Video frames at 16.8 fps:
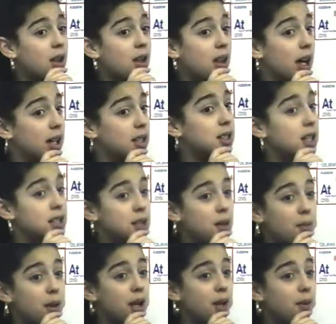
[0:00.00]
Like that's what
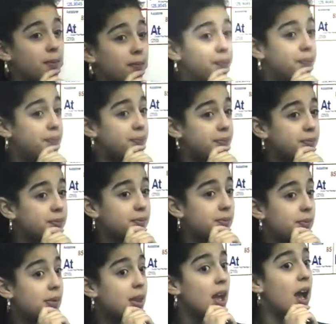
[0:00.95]
I just said.
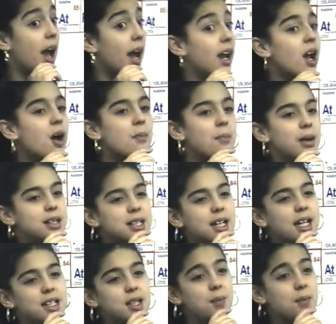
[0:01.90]
Oh, I know, but
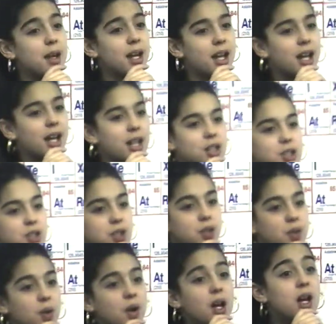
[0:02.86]
say somebody hits you.